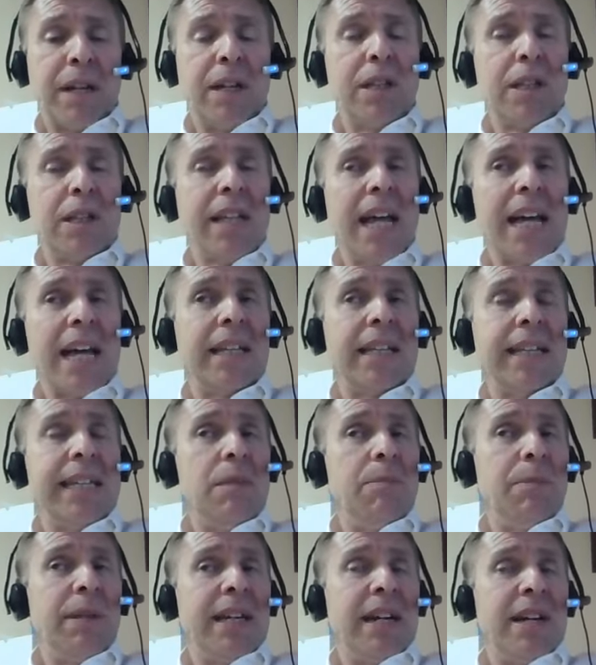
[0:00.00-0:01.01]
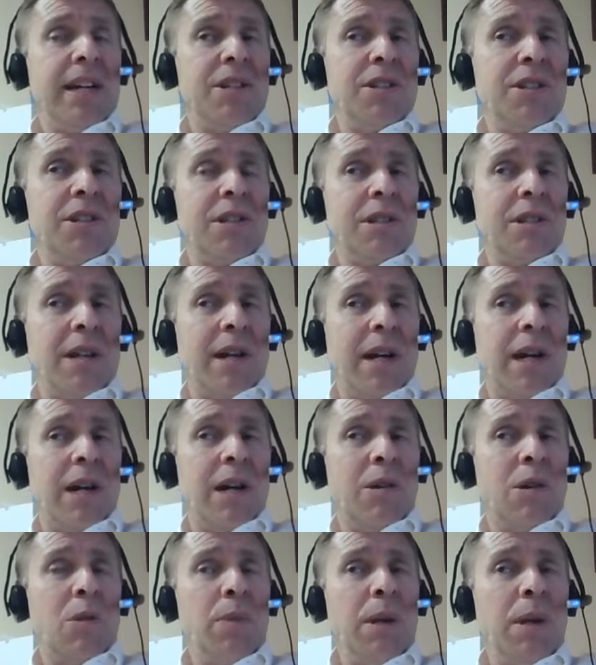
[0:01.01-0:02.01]
Luckily, because
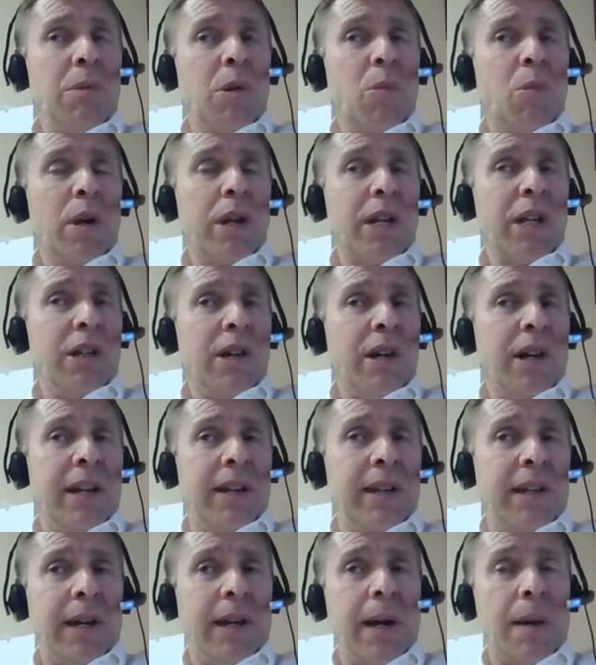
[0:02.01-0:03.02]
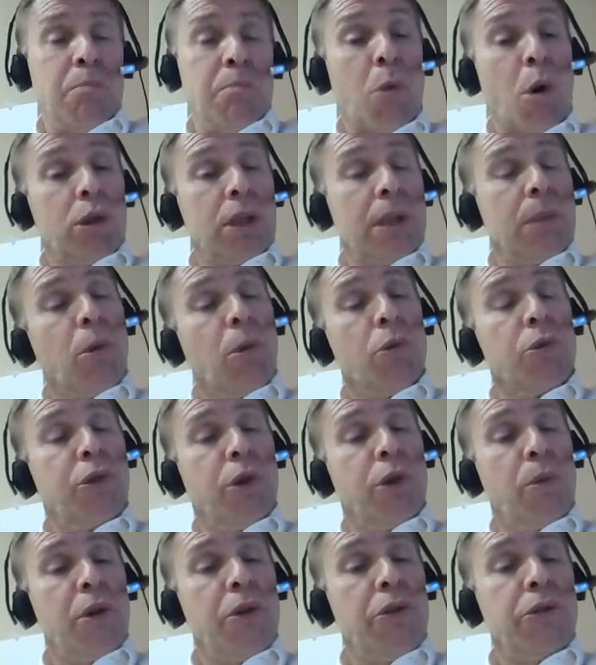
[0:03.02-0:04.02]
we were working on multiple
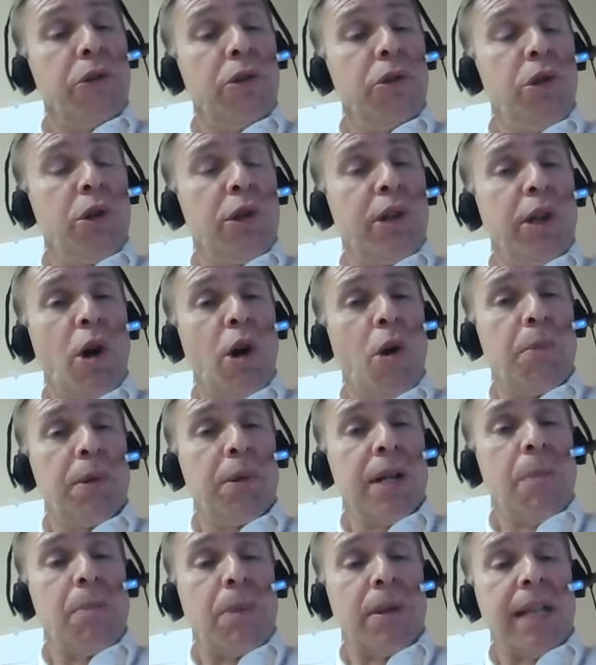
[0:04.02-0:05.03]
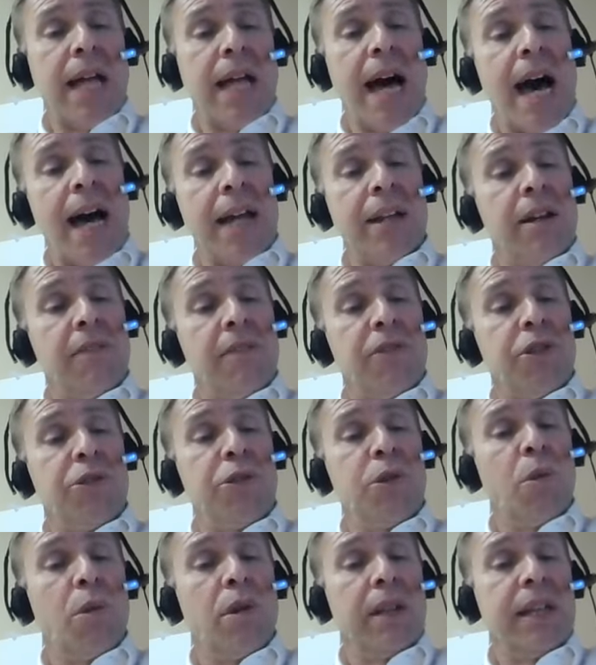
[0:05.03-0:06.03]
sewers, you could open up a lot of the
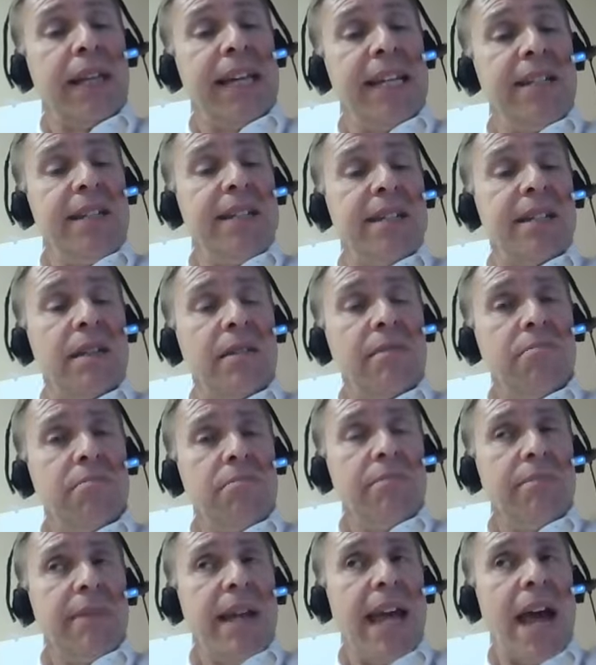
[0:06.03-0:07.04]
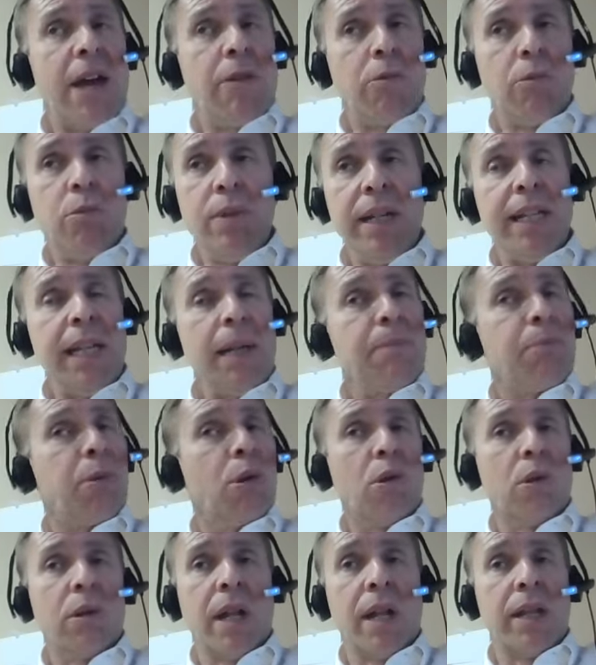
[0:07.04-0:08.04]
sewer lids and really
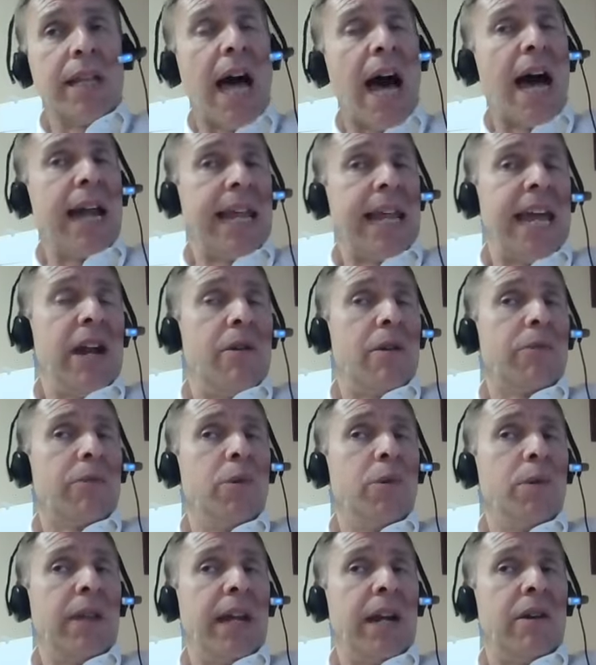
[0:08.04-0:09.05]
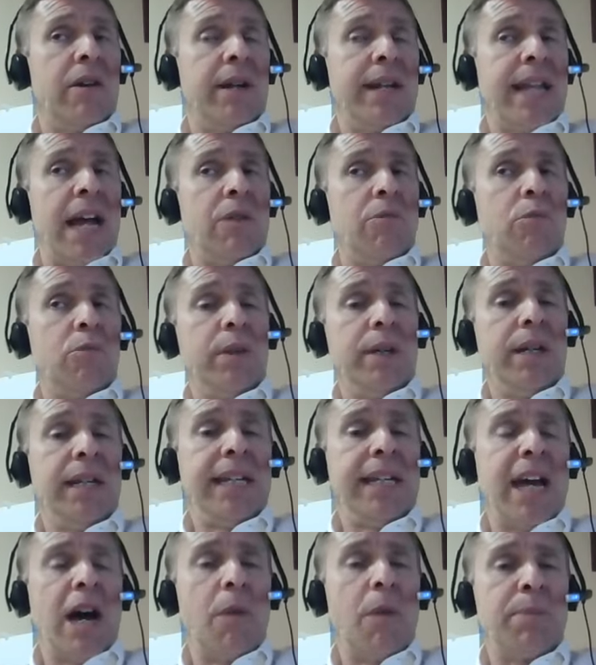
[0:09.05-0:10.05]
pull a lot of air through there, and that
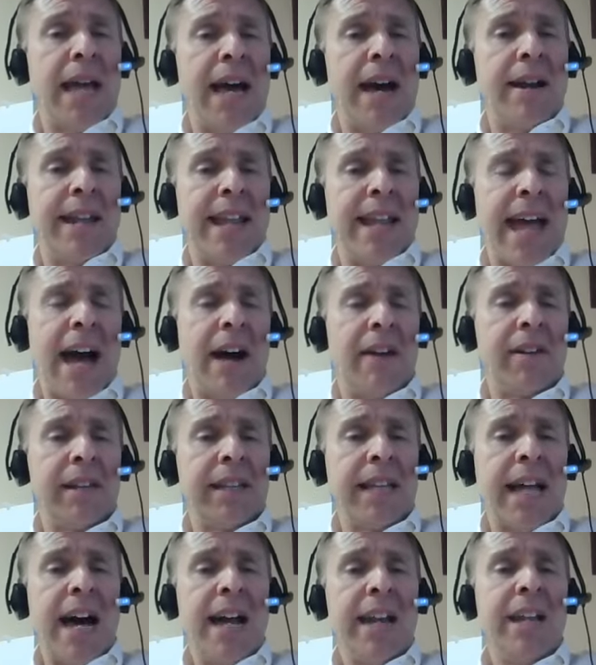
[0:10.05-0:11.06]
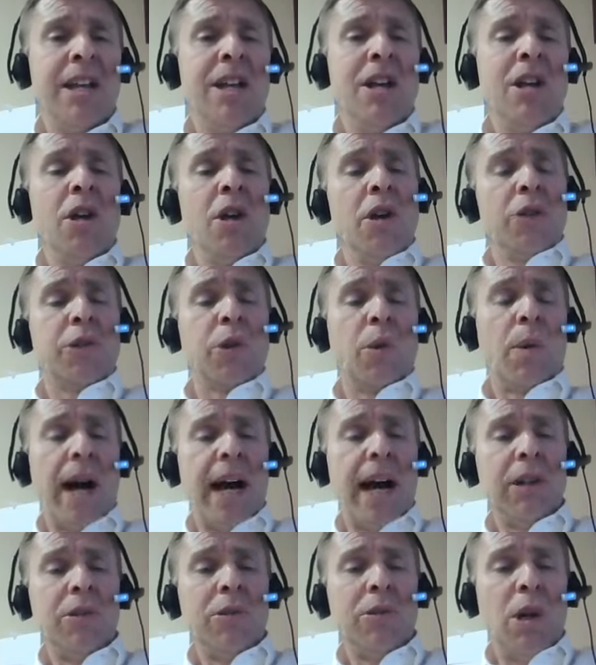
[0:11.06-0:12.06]
really helped out a lot. So
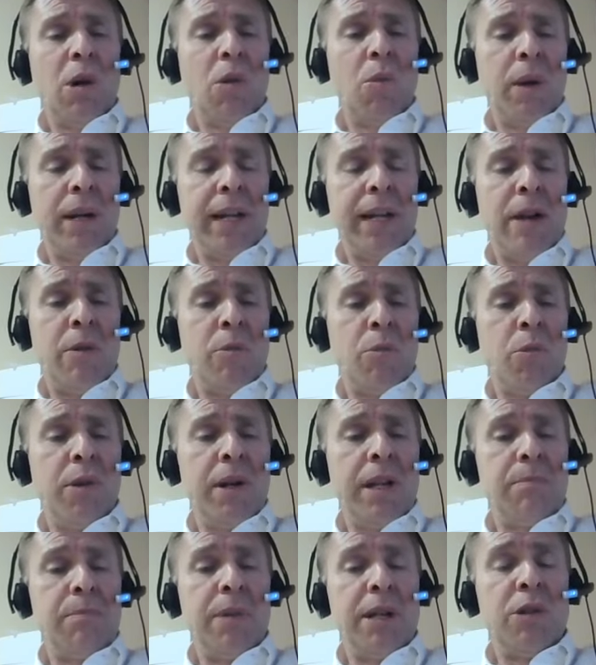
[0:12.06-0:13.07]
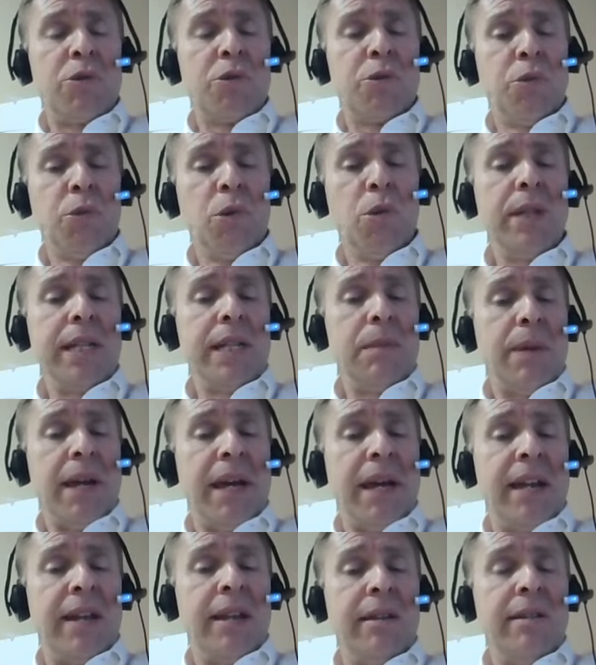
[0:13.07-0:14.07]
I don't know what it would have been truly
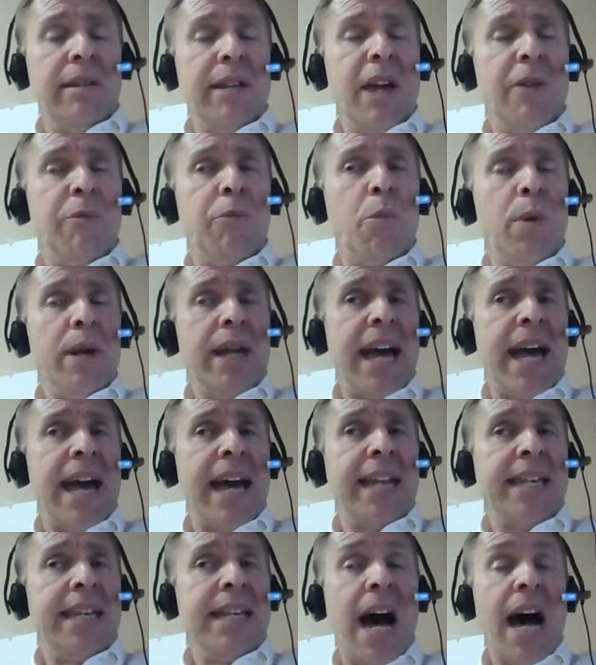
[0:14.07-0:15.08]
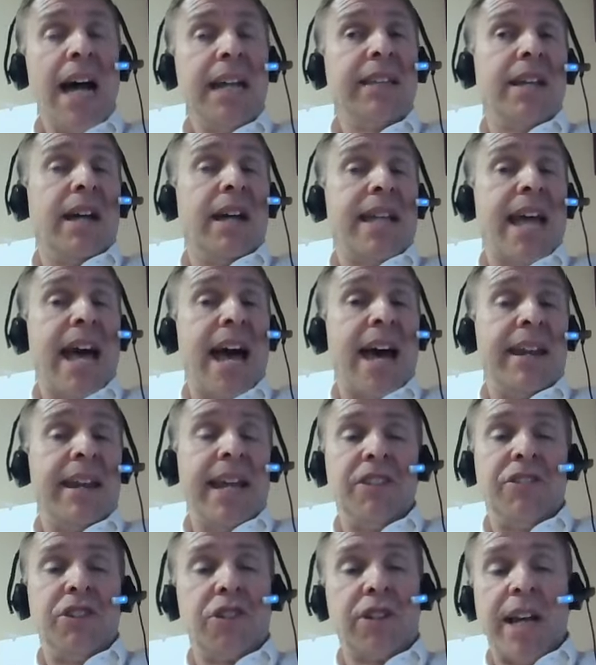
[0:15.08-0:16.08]
bad if we had not done that
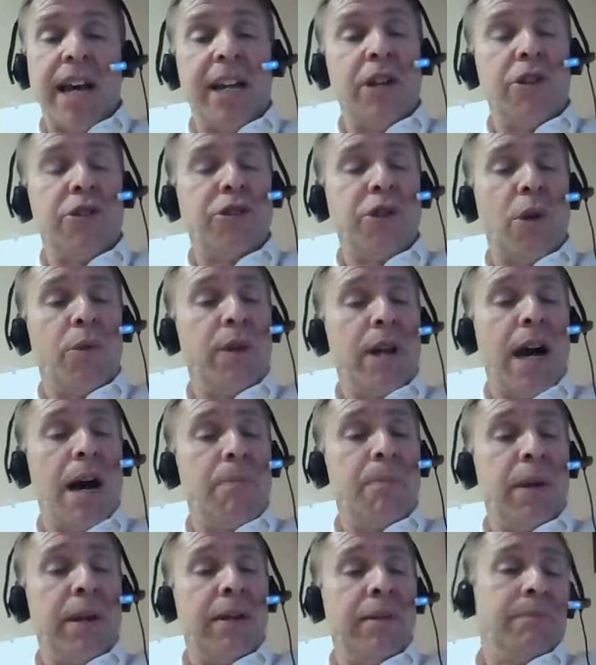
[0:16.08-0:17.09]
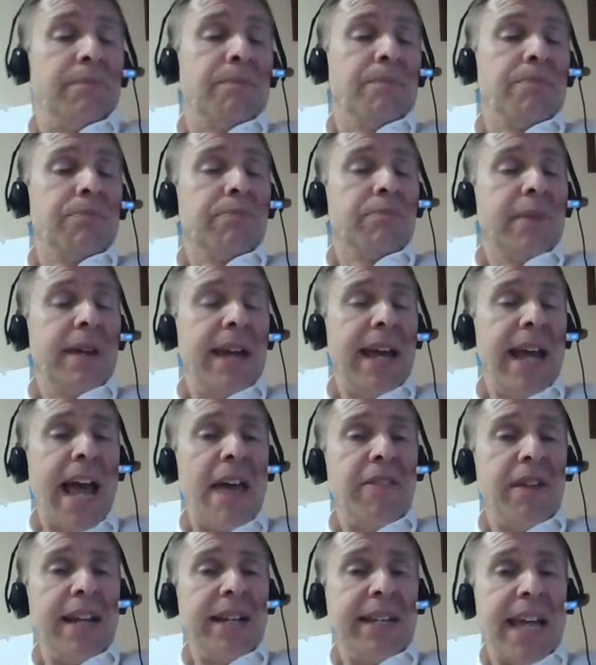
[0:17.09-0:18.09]
and just kind of shown up and
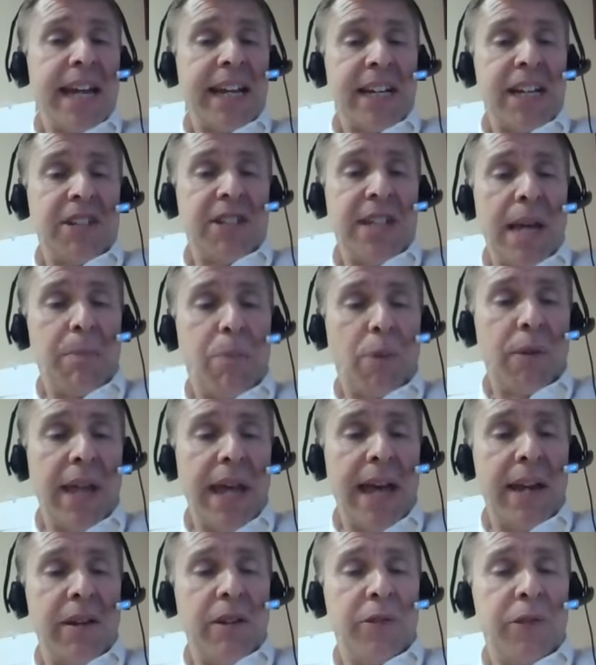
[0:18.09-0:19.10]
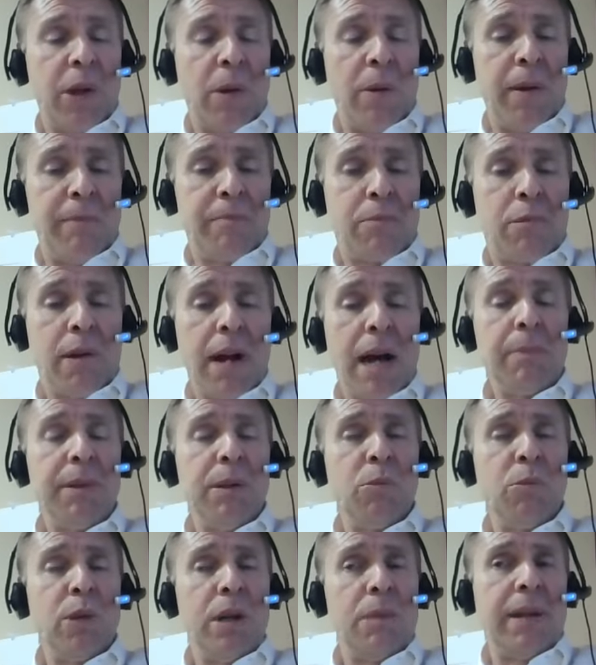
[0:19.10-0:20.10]
then taken a sample then. So it probably
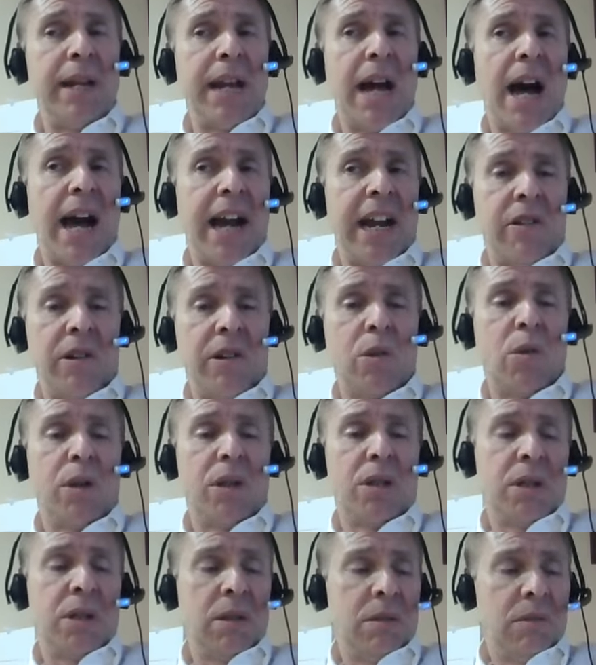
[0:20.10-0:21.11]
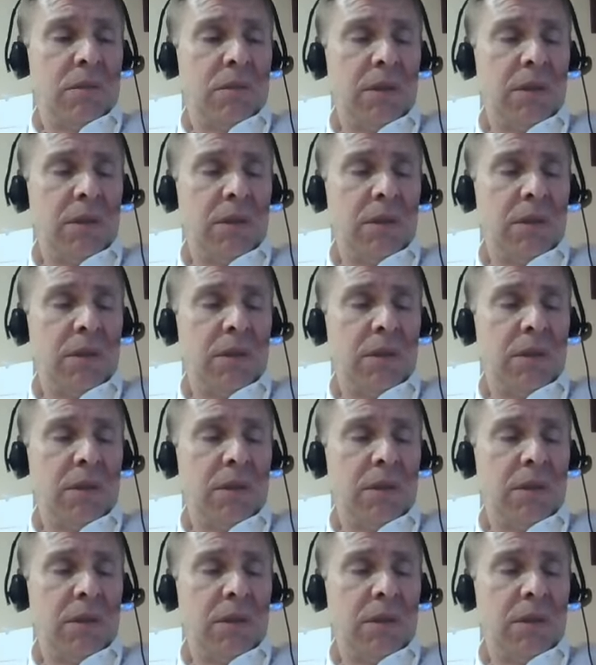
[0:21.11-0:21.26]
would have been higher, of course.